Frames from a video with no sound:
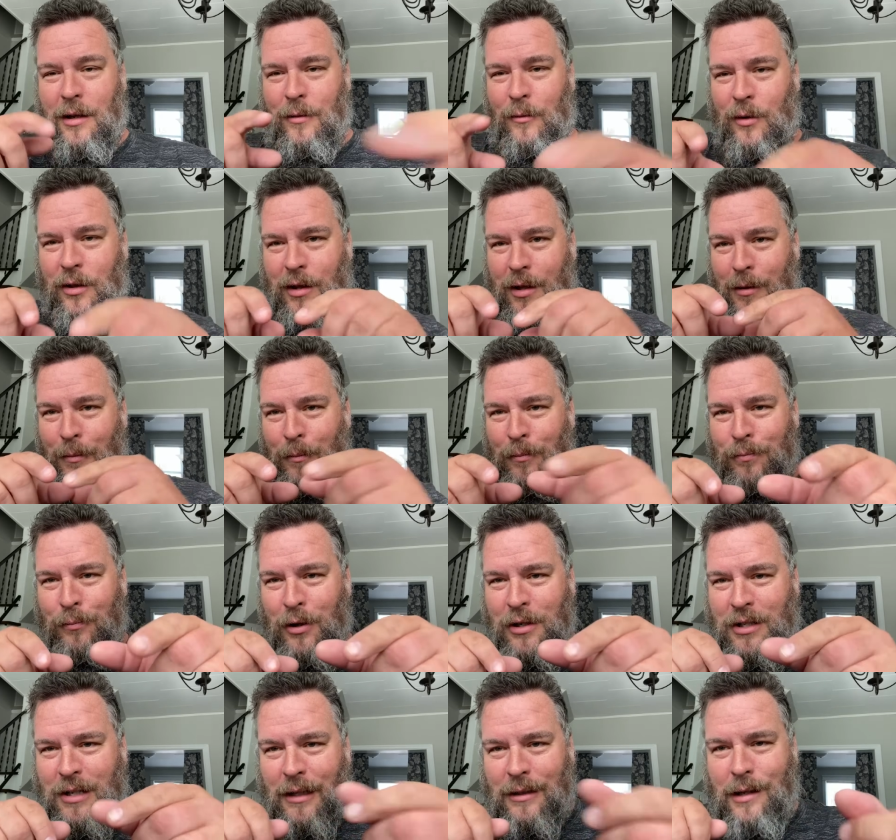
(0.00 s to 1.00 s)
The, with the
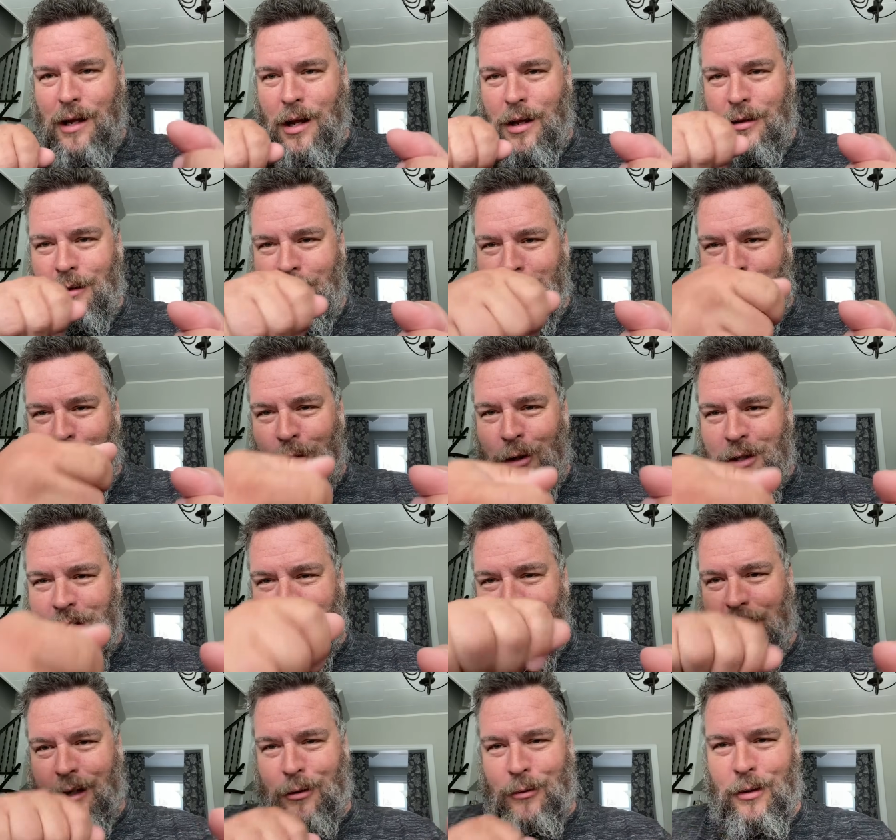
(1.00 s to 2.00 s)
projectile on there. It looks
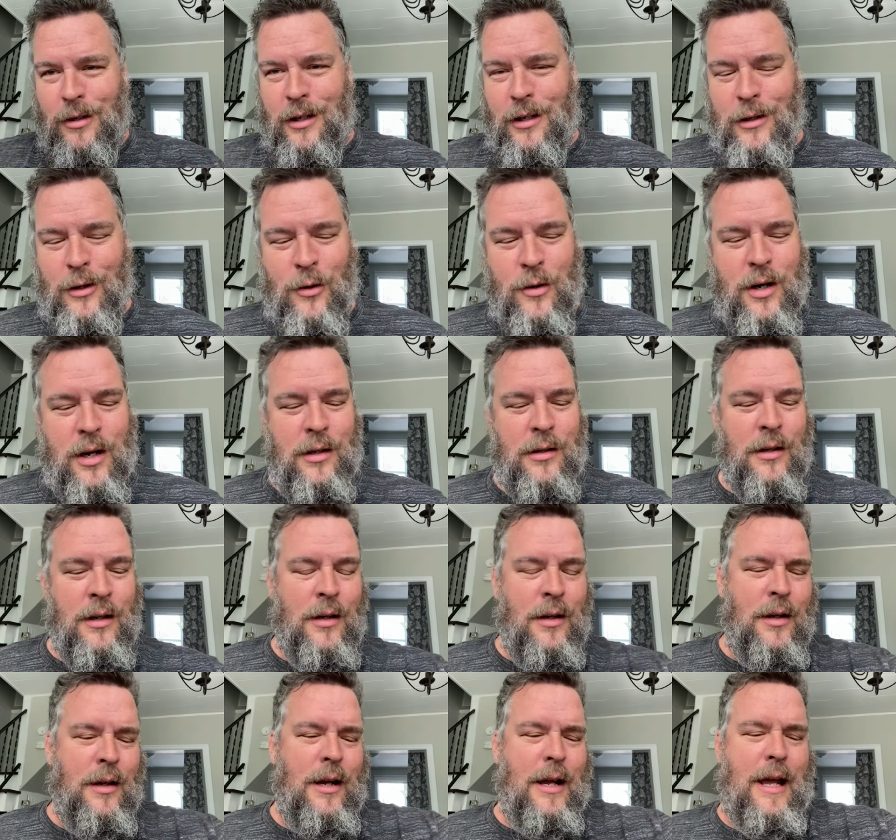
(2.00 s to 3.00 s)
like you're really loading it.
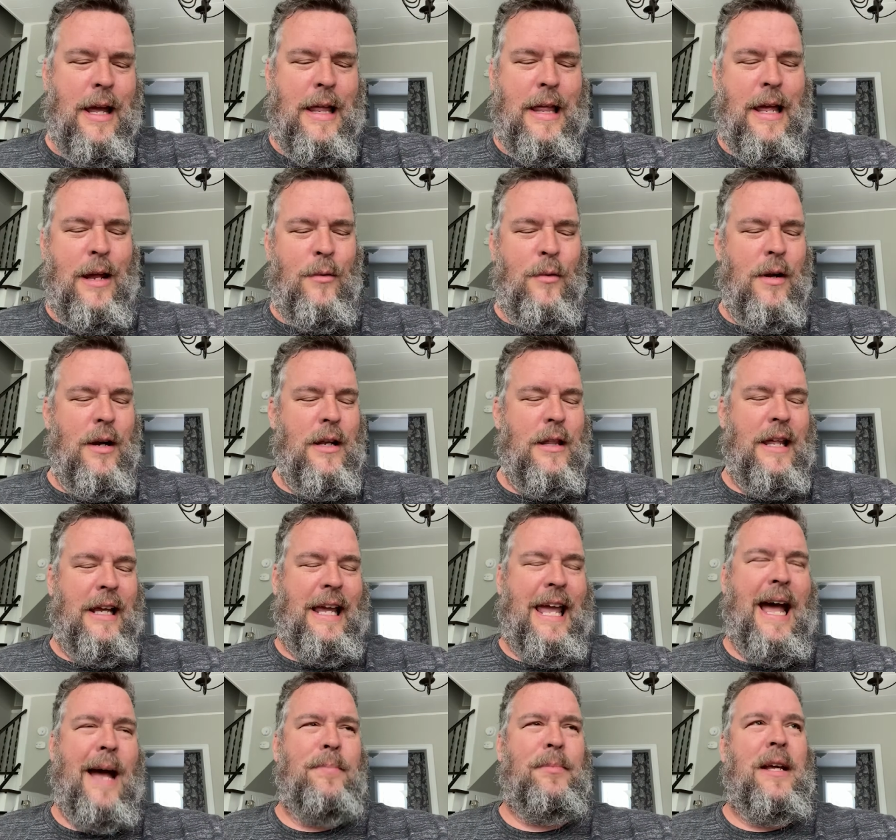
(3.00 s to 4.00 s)
And then what did the
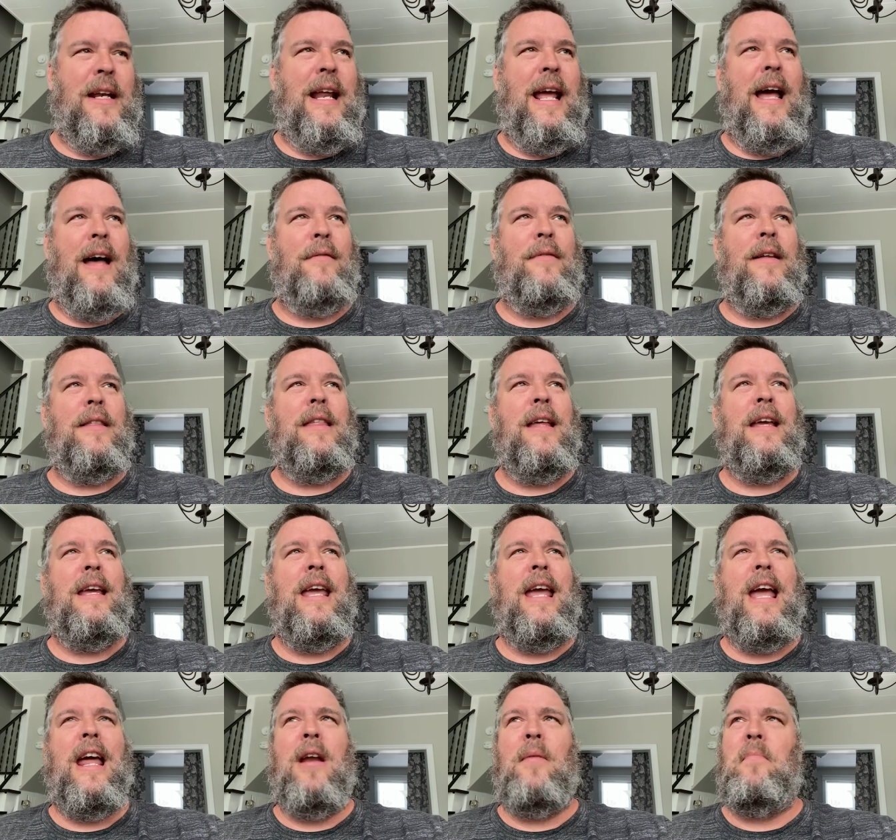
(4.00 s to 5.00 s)
captain have? I think
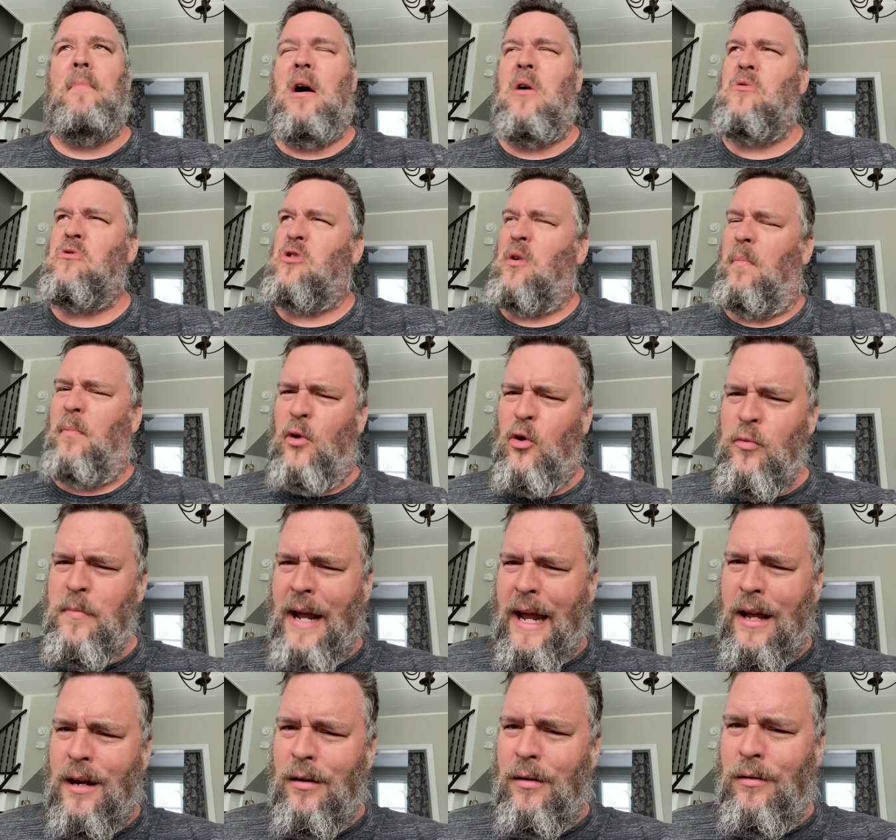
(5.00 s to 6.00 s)
he had a Mauser broom
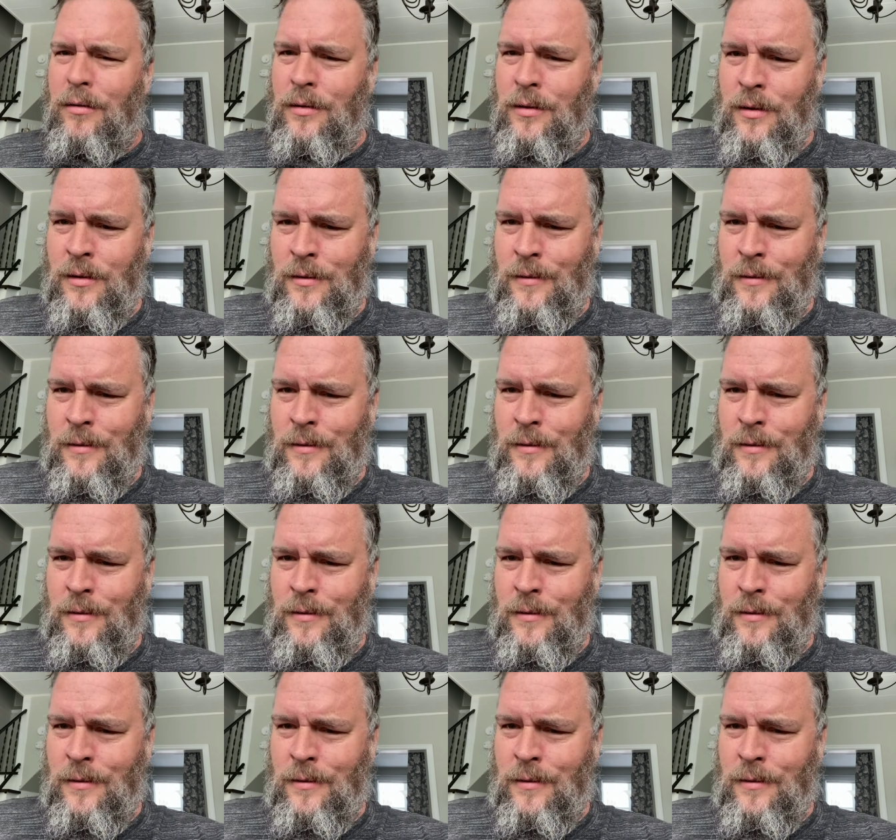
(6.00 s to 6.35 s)
handle.